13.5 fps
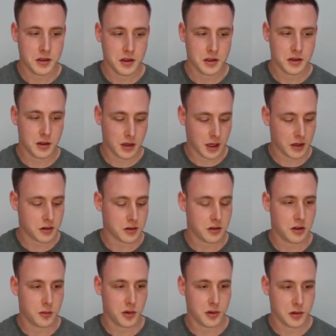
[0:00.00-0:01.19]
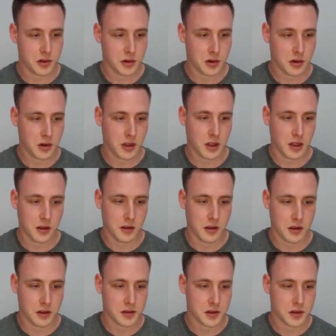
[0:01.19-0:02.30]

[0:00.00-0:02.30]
isn't actually going to be returning anything,